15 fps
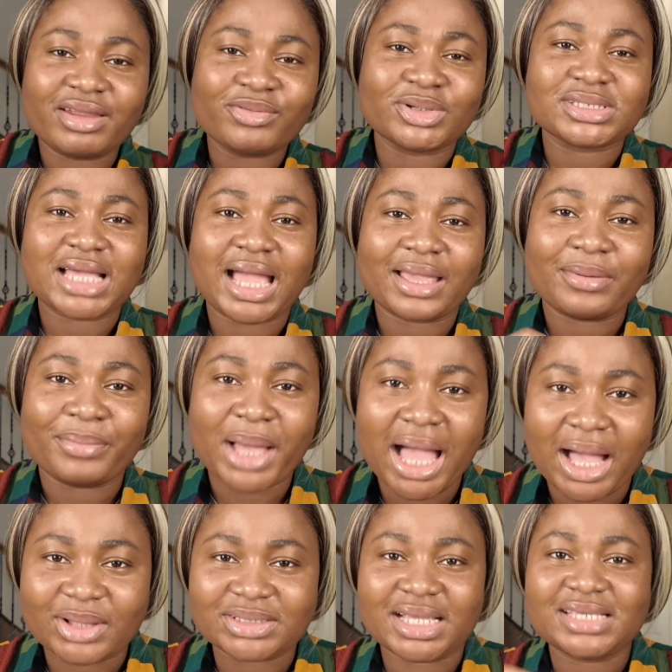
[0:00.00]
with her
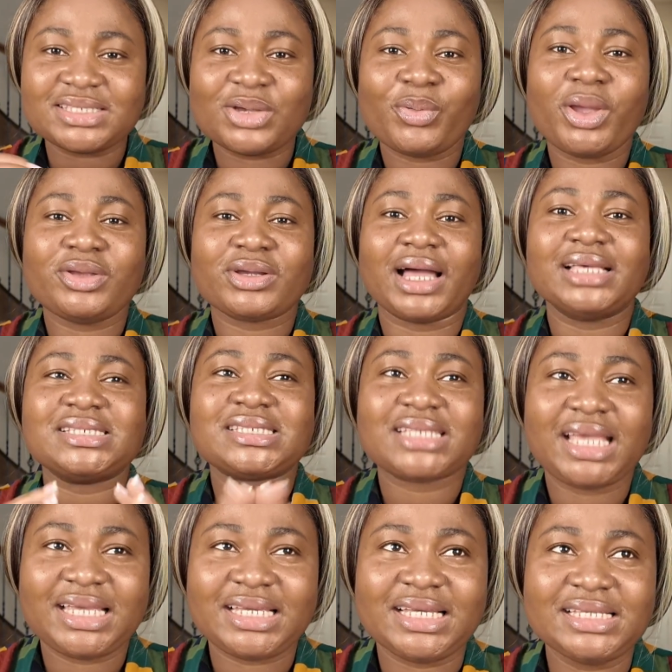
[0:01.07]
about, there's a way you can
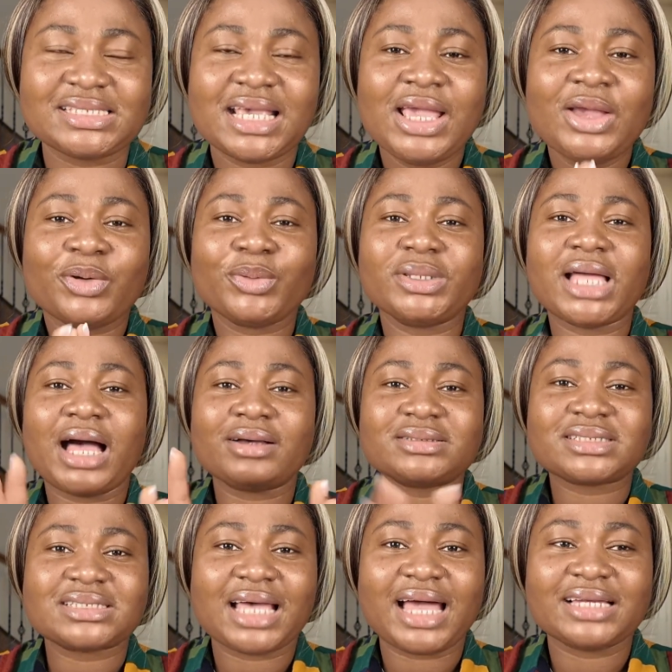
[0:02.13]
say it without
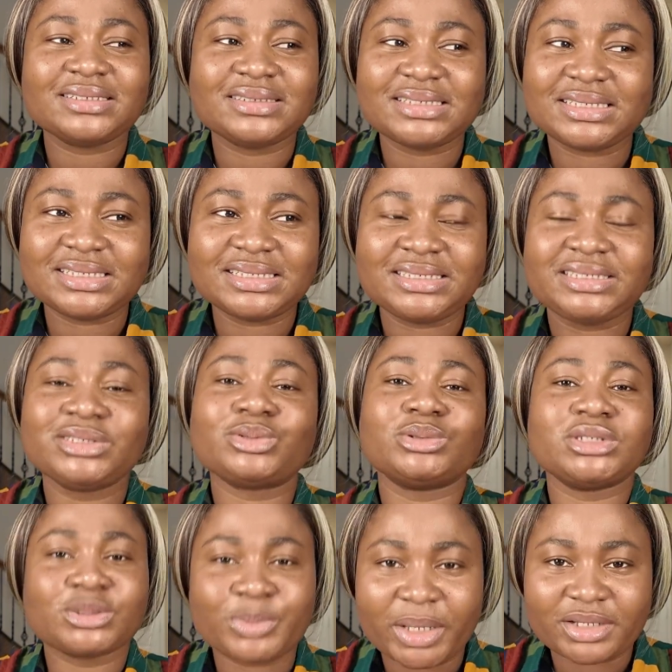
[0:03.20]
sounding
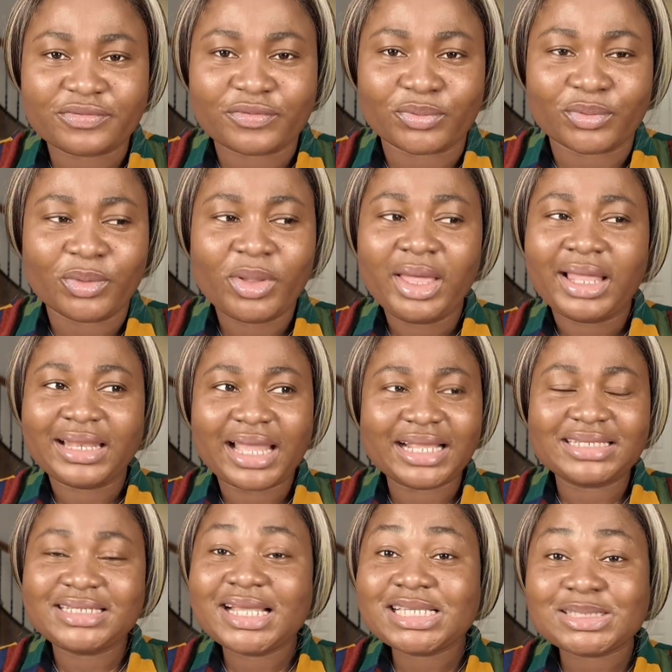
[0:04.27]
disrespectful. Like,
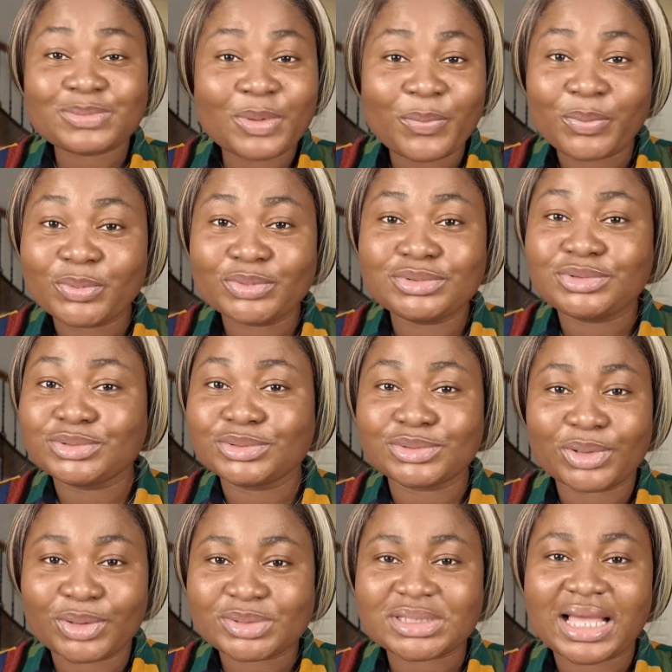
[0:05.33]
these people do
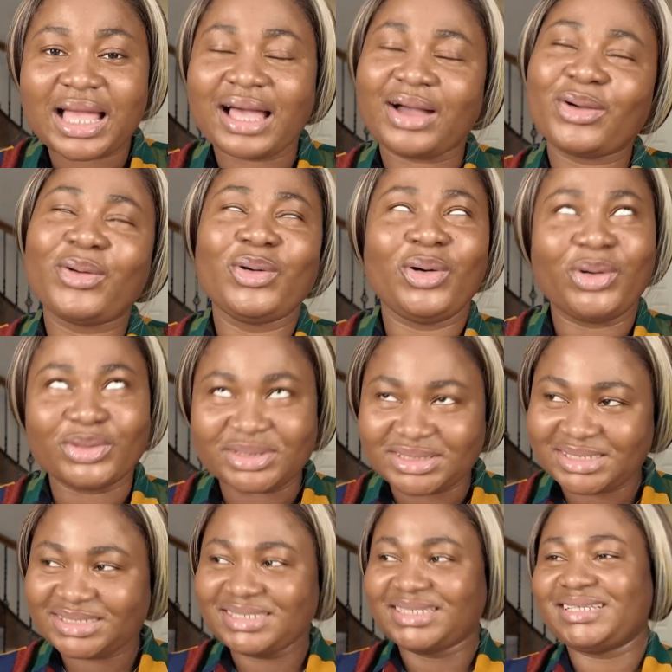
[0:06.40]
not... God.
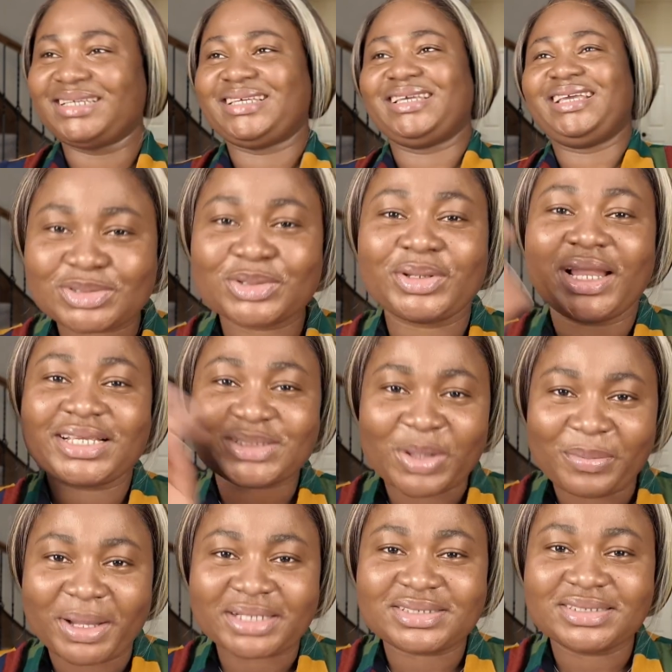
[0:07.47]
So let's come
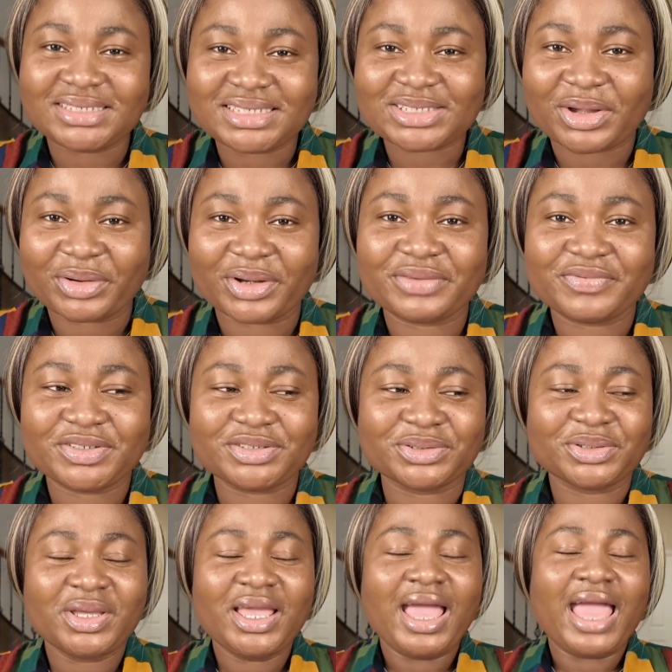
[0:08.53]
back to this current
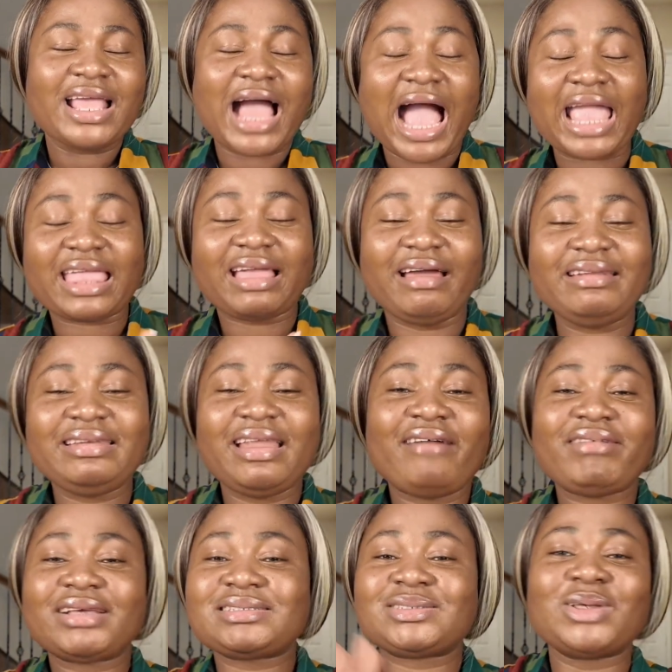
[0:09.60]
video. I can
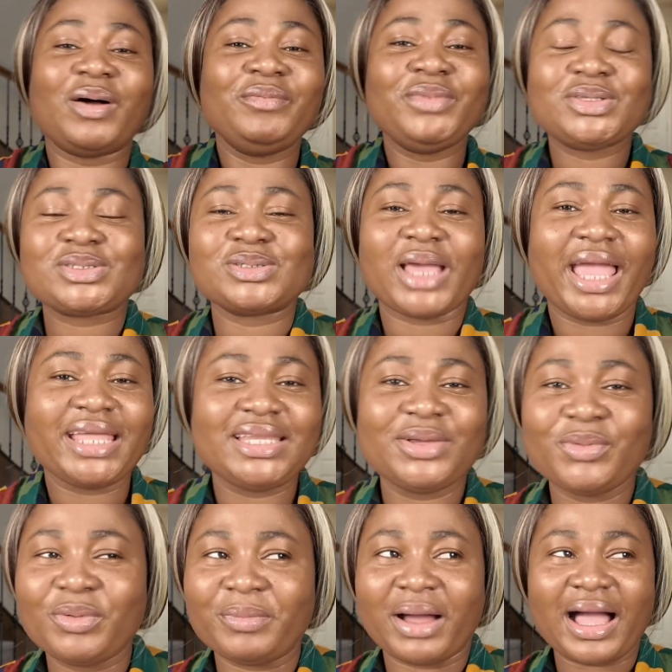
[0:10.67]
never submit to any
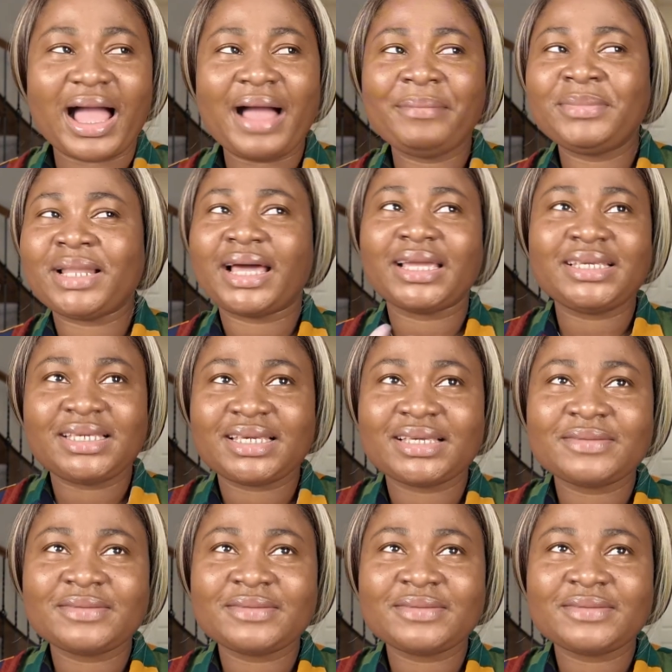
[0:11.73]
woman. I'm like...